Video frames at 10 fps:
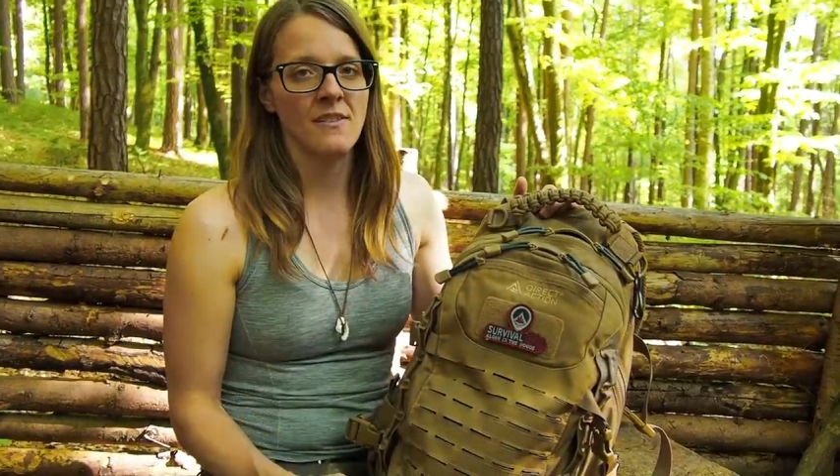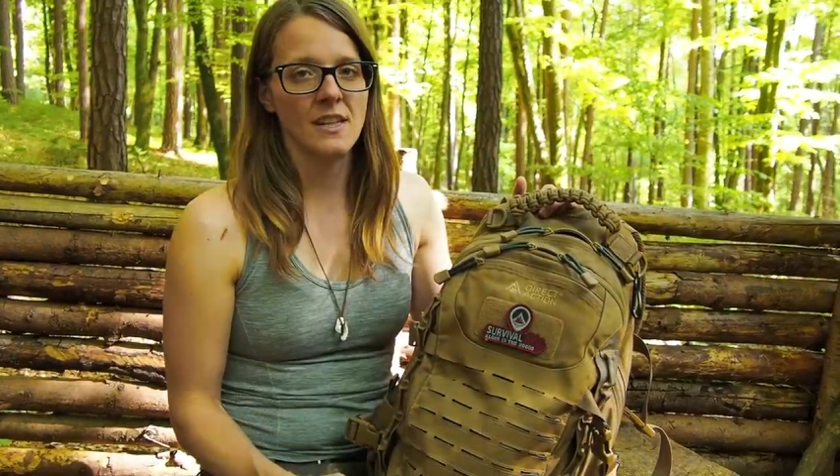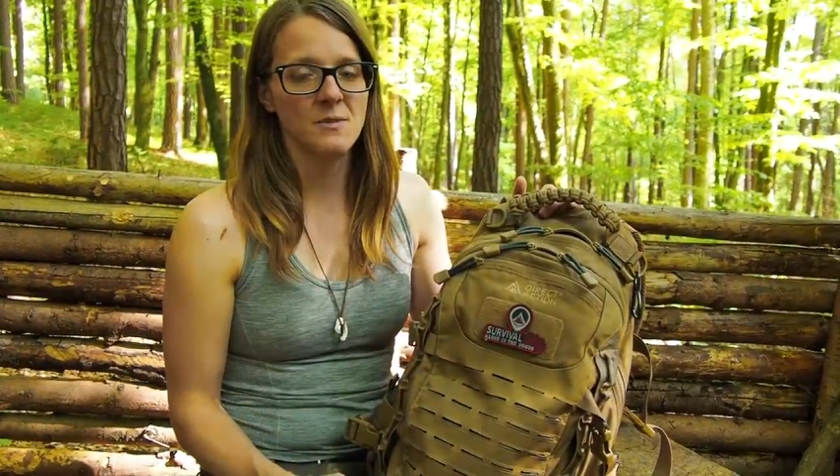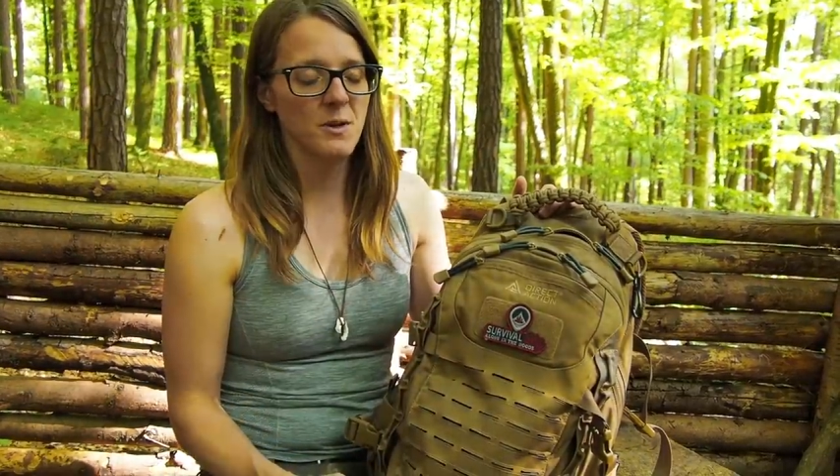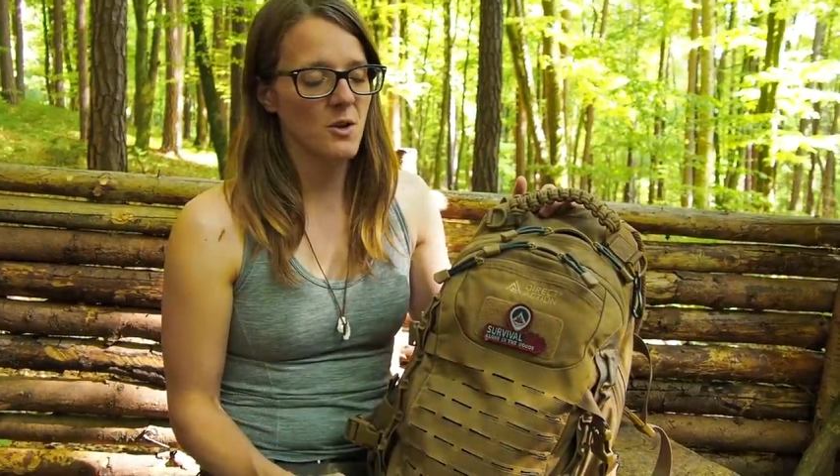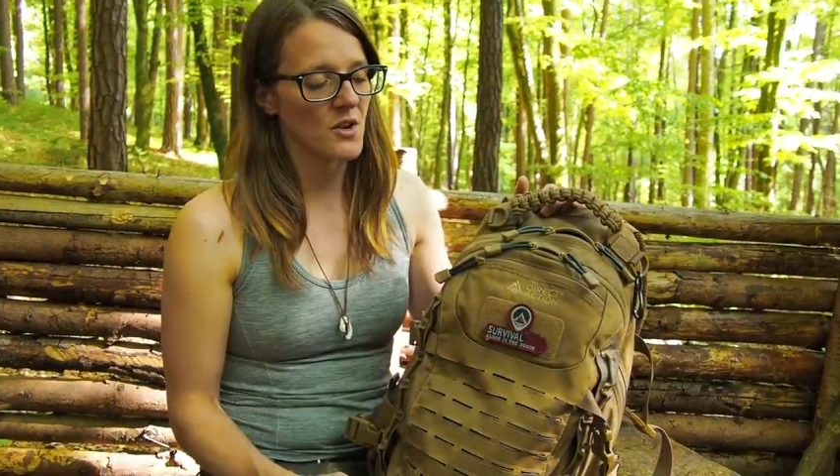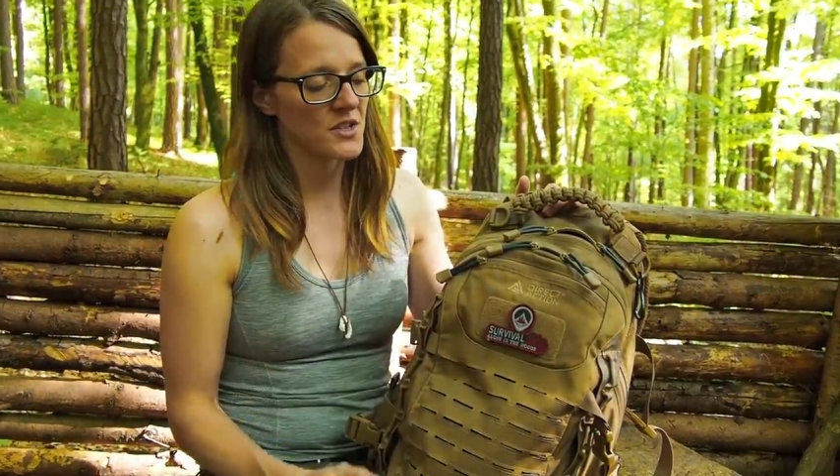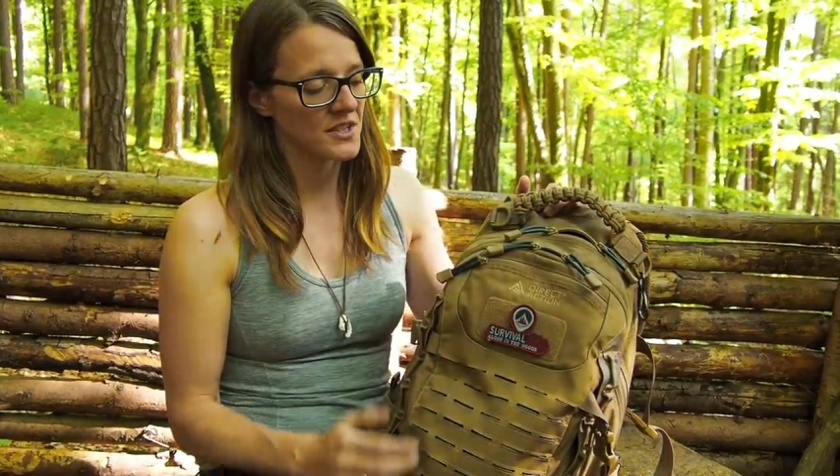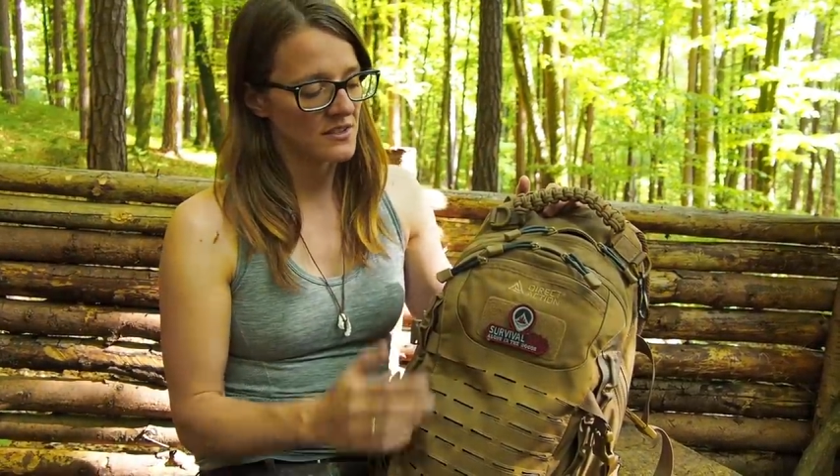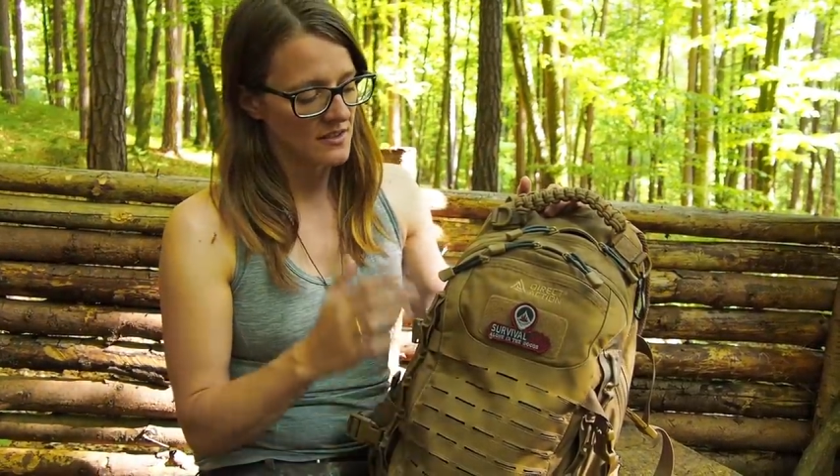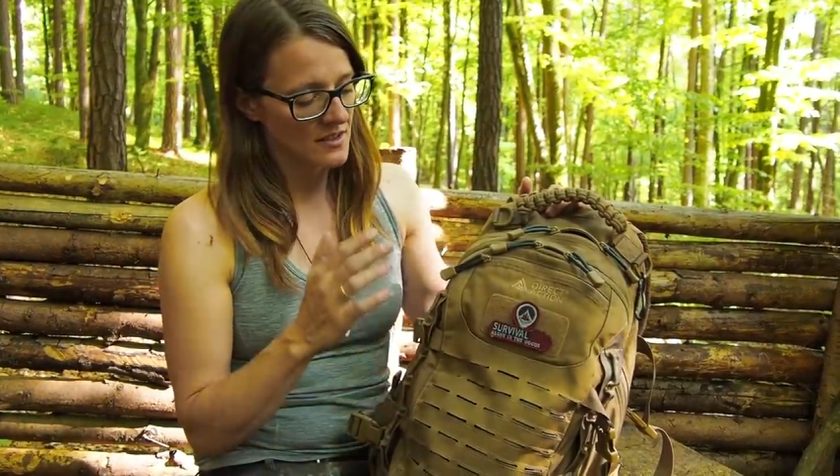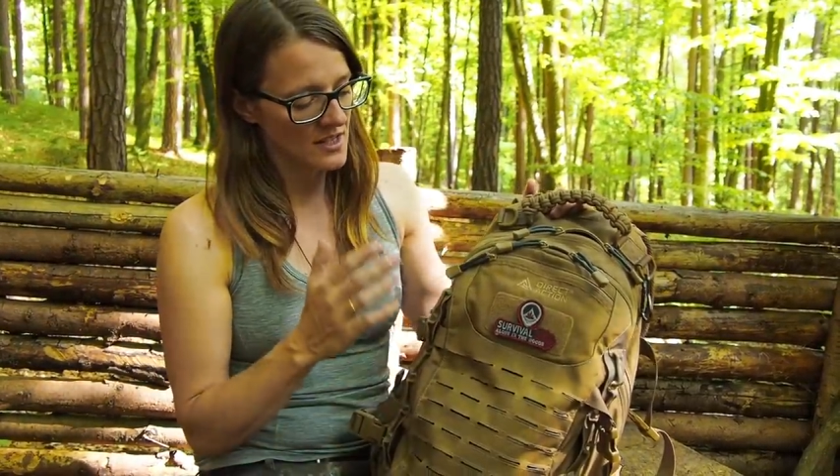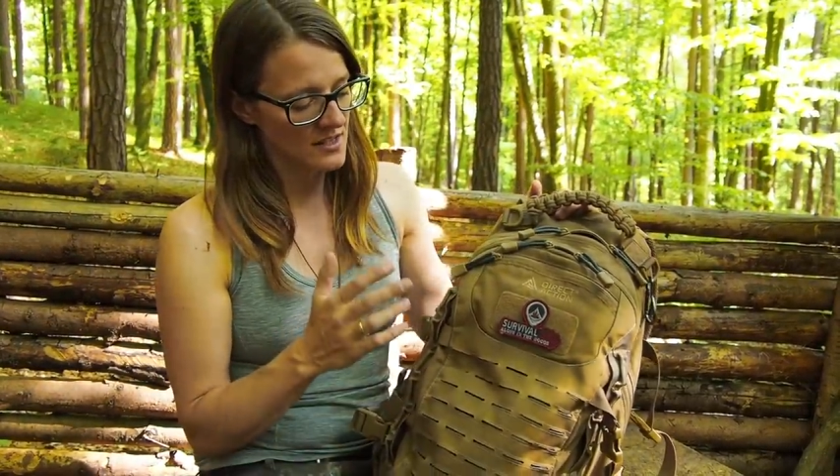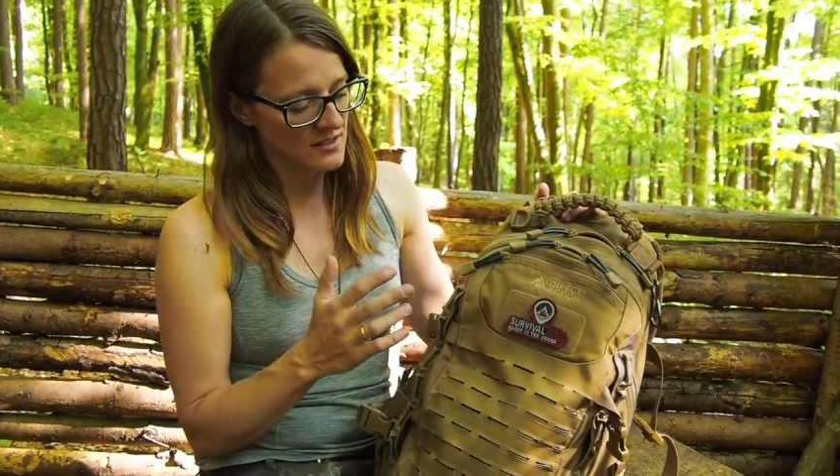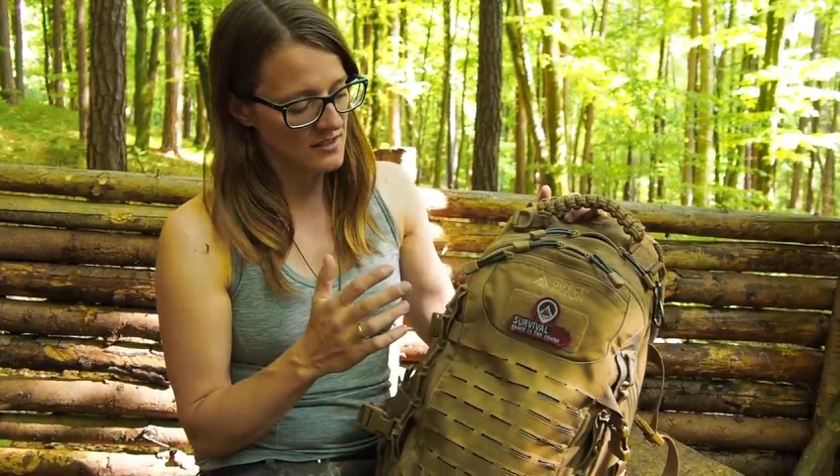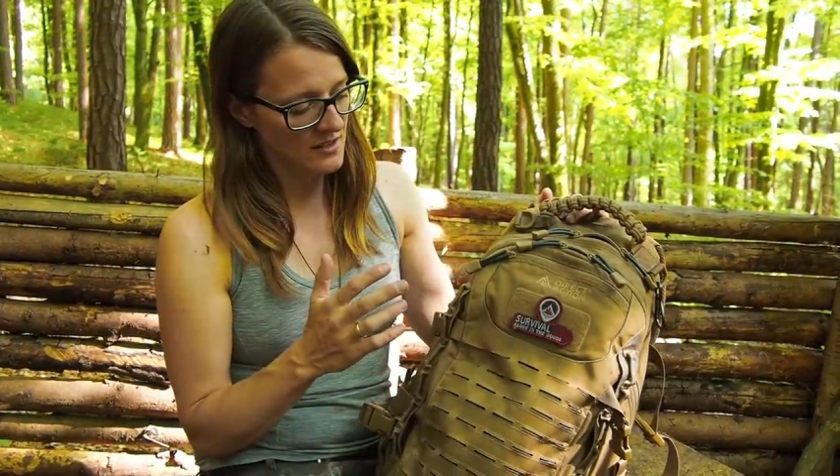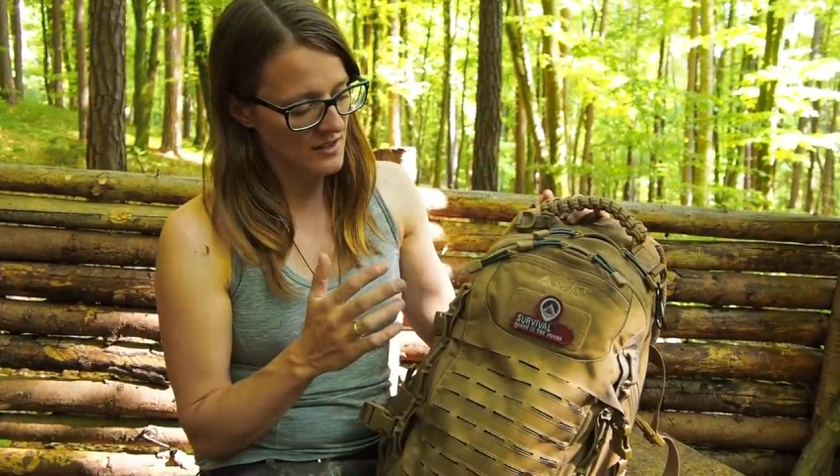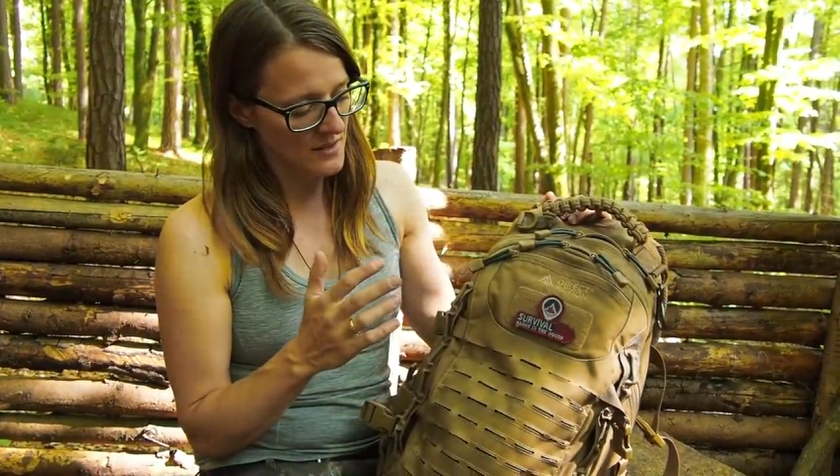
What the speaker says: And that's because it's